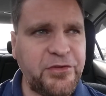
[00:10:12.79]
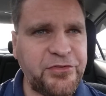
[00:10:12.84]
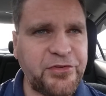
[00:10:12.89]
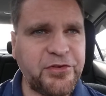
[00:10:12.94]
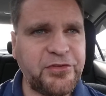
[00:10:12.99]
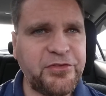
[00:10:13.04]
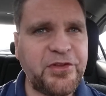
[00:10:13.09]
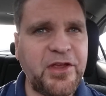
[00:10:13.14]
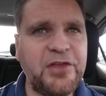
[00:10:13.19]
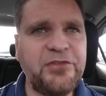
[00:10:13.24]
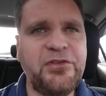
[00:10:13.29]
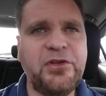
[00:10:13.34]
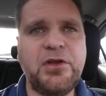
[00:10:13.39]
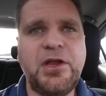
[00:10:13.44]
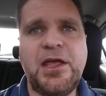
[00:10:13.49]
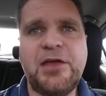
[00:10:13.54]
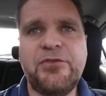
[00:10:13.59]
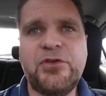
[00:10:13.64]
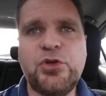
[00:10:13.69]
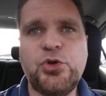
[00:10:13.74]
success, and
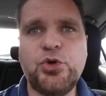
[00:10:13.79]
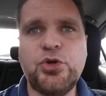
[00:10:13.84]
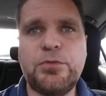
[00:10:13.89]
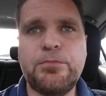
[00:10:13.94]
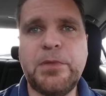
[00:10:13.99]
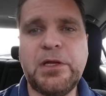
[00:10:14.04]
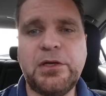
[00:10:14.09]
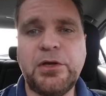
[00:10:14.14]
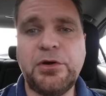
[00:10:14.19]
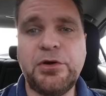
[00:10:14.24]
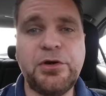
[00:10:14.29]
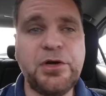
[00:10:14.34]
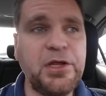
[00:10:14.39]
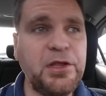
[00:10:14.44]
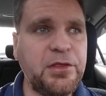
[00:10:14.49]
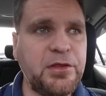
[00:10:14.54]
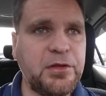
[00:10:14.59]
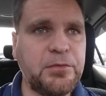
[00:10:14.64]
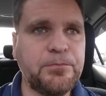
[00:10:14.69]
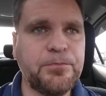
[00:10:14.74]
having good men
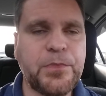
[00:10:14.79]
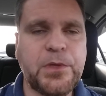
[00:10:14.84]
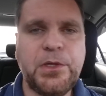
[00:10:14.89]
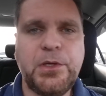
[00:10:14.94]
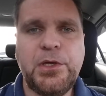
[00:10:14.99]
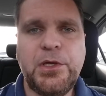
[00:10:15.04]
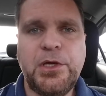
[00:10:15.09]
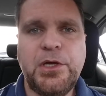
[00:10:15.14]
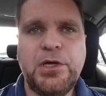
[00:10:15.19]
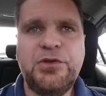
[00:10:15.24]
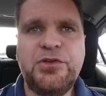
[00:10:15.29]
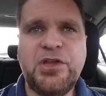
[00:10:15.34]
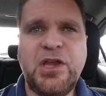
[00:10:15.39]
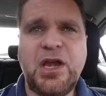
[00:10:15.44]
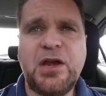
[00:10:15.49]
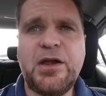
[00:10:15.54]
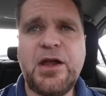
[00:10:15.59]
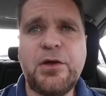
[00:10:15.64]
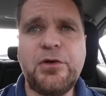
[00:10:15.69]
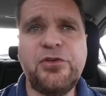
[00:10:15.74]
underneath him to
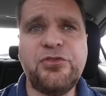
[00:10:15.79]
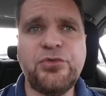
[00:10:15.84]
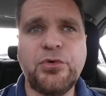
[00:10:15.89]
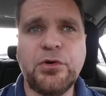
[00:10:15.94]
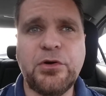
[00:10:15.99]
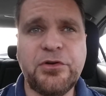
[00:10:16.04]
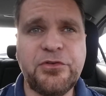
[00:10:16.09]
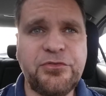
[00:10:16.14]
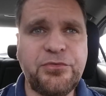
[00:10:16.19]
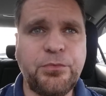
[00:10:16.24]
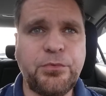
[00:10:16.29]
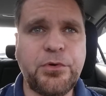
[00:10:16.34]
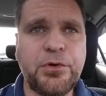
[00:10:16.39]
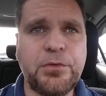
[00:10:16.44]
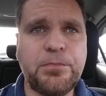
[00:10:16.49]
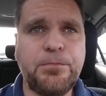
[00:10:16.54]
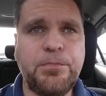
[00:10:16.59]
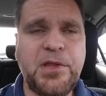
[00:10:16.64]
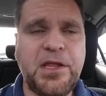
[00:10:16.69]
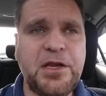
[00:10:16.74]
carry out his orders
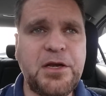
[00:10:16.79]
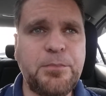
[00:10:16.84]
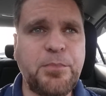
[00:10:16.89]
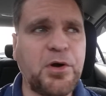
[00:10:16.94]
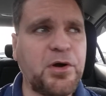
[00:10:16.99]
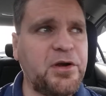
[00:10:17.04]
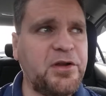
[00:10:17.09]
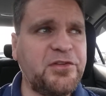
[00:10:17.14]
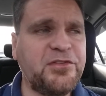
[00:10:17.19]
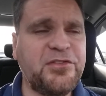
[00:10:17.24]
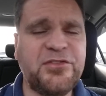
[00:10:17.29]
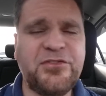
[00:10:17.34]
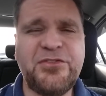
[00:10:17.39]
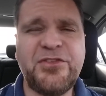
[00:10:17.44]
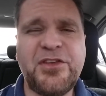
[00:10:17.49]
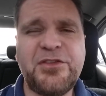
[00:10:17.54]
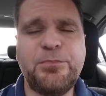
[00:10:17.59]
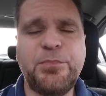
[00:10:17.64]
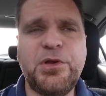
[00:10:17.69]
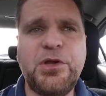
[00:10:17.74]
were playing a part in his
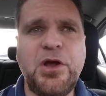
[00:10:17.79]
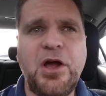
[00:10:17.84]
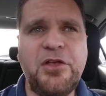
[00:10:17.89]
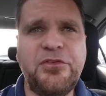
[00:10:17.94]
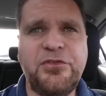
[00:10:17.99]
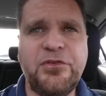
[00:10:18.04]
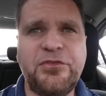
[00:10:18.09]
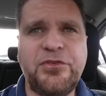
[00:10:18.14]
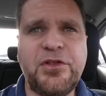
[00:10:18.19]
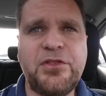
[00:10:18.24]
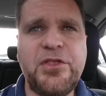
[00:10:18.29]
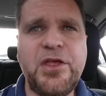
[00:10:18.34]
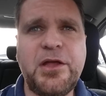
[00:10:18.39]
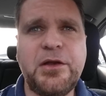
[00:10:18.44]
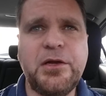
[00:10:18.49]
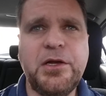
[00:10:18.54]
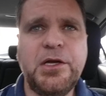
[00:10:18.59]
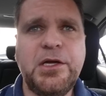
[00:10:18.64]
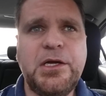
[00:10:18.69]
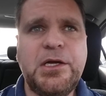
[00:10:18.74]
success. But he also said that